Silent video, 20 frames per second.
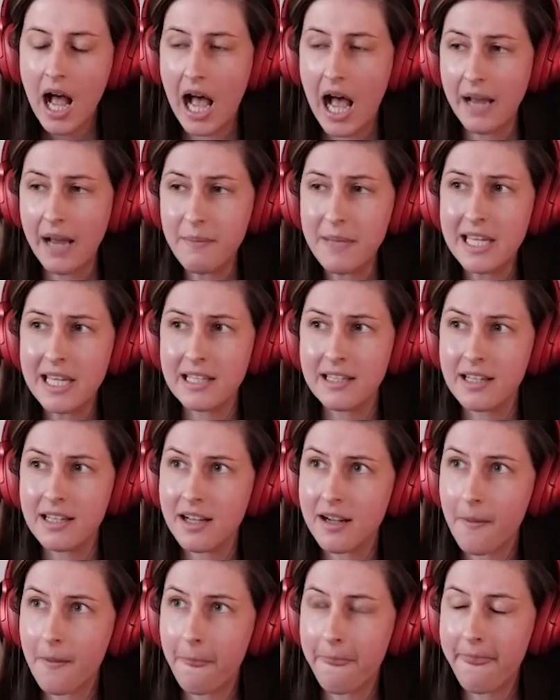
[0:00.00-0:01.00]
I
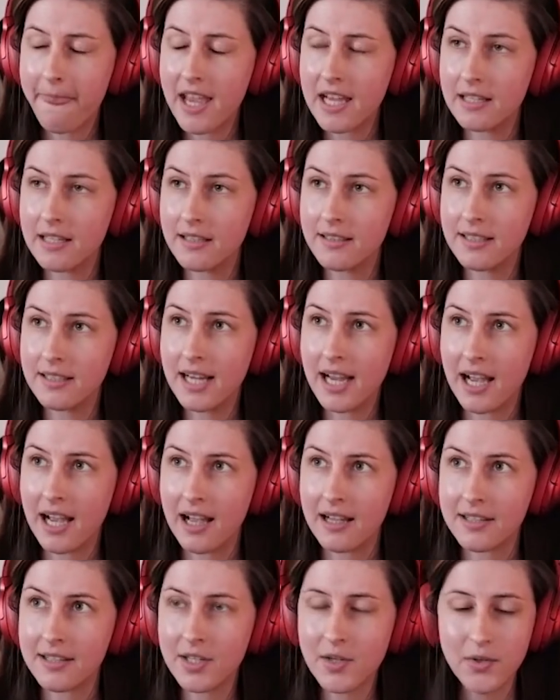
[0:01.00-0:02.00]
mean,
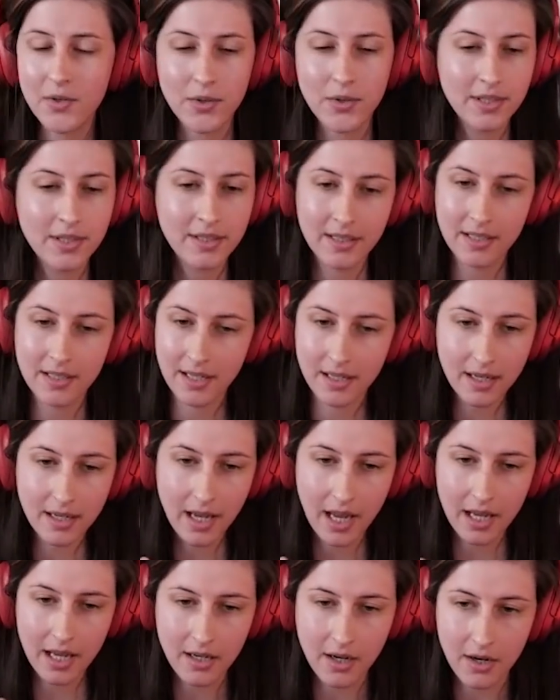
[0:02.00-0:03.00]
yeah. So,
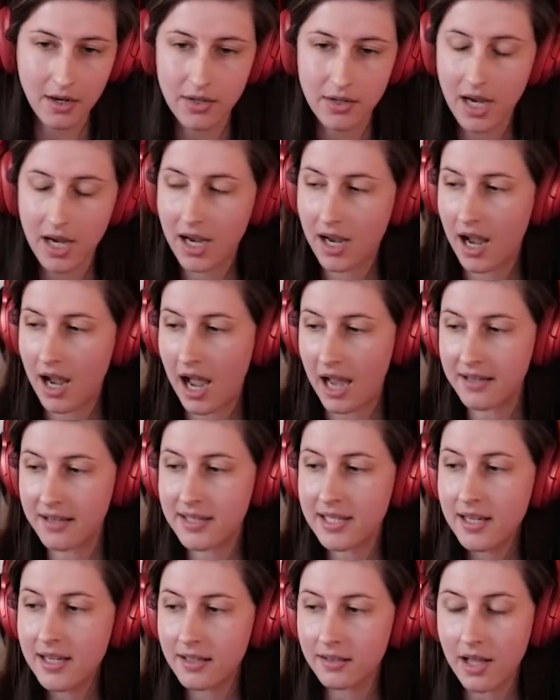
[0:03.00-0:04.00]
you know, I
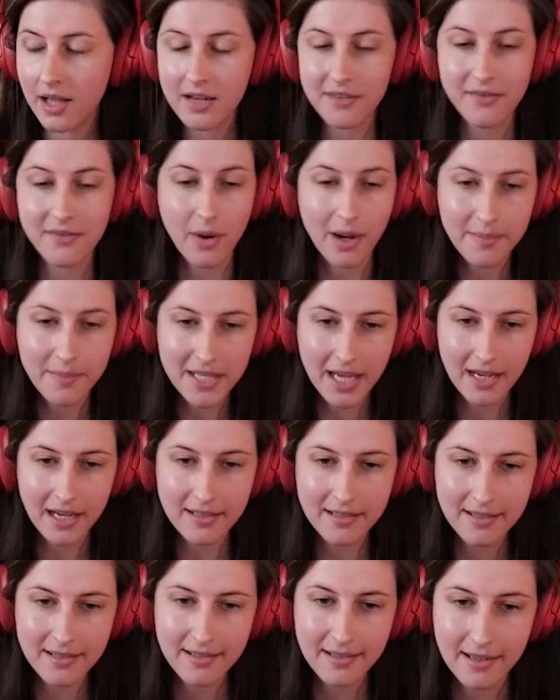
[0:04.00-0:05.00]
see a lot of
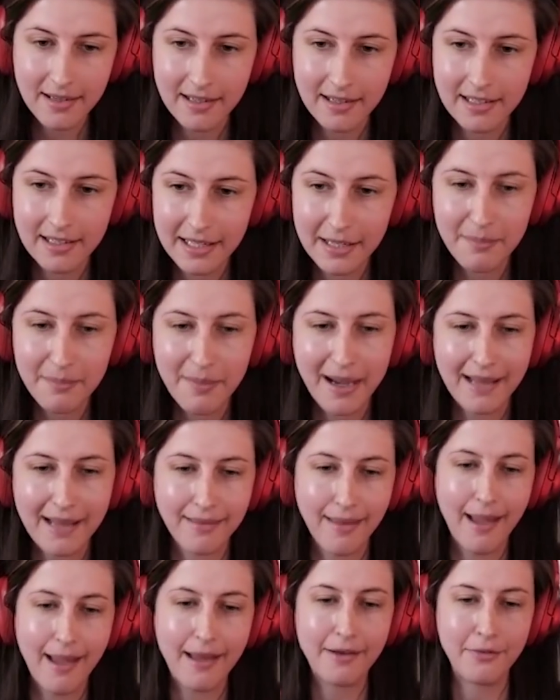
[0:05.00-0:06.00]
websites uh, in my
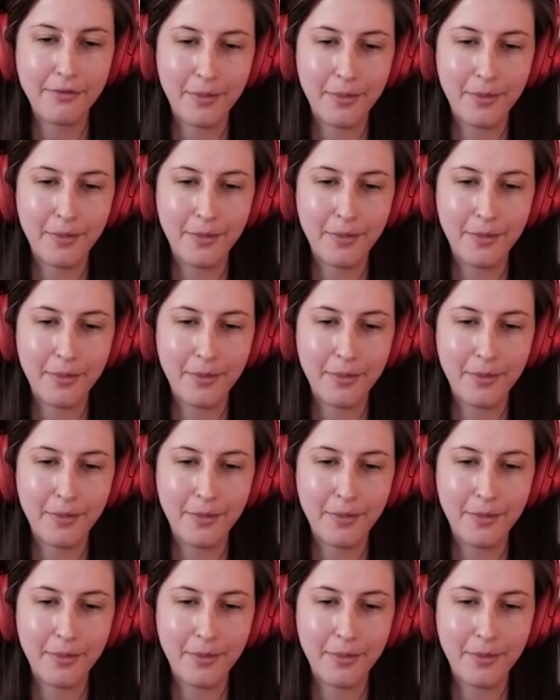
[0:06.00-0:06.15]
line of